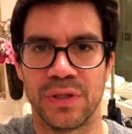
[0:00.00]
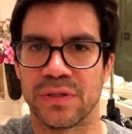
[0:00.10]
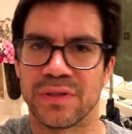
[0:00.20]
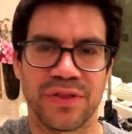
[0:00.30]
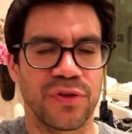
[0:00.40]

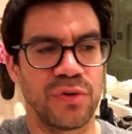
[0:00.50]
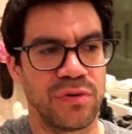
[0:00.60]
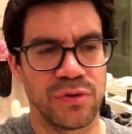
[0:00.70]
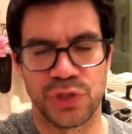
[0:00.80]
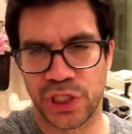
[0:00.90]
It's nothing,
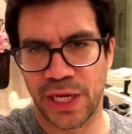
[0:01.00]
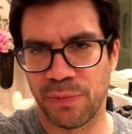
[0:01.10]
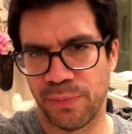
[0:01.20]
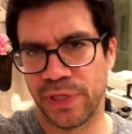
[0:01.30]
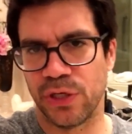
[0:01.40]
no shame
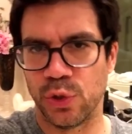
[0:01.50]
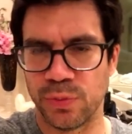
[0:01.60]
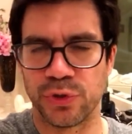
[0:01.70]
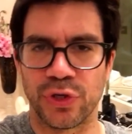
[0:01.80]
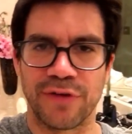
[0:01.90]
in being an
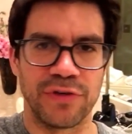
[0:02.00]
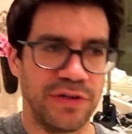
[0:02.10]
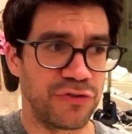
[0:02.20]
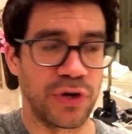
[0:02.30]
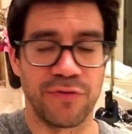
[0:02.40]
Uber driver,
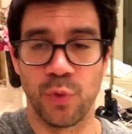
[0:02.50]
Lyft driver,